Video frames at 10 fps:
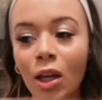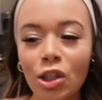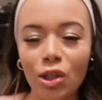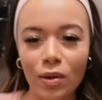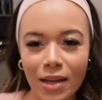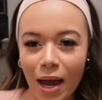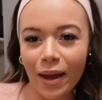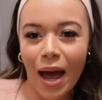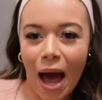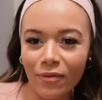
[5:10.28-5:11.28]
So it's like
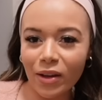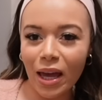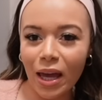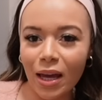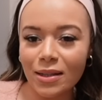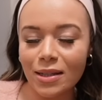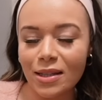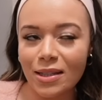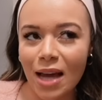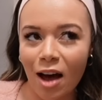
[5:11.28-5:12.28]
half a cake because it's
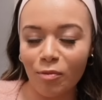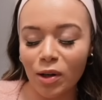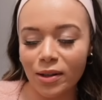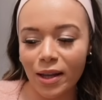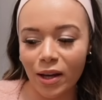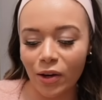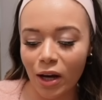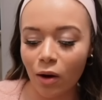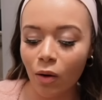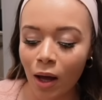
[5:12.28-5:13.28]
his half birthday, you
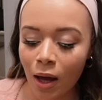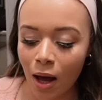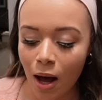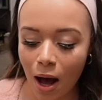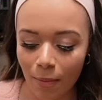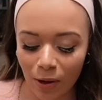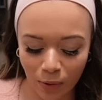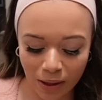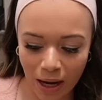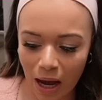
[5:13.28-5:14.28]
know? Um, and
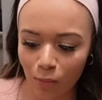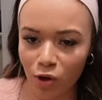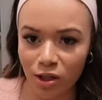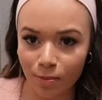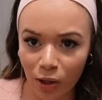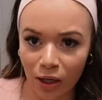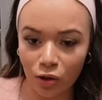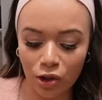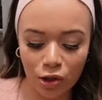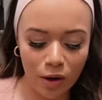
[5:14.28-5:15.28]
we're going to add more
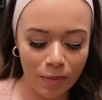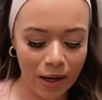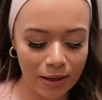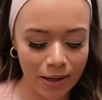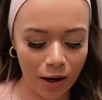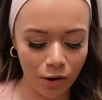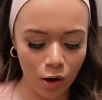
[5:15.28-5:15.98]
sprinkles to it because I don't